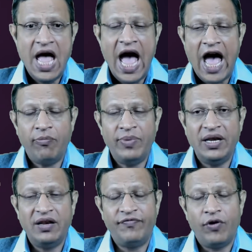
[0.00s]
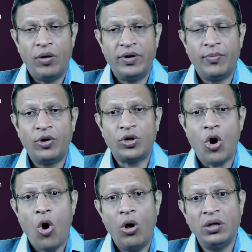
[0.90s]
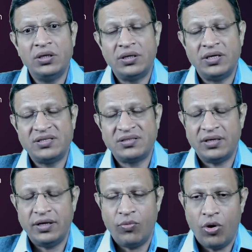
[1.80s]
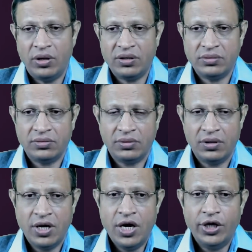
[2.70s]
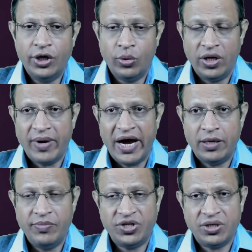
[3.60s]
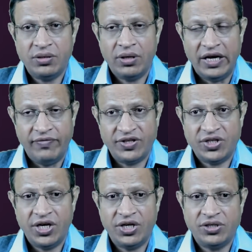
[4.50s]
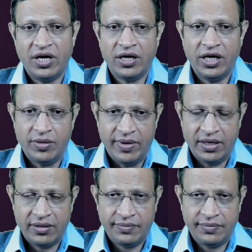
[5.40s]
I have been informed about all the risks involved, during my admission, investigation, and treatment.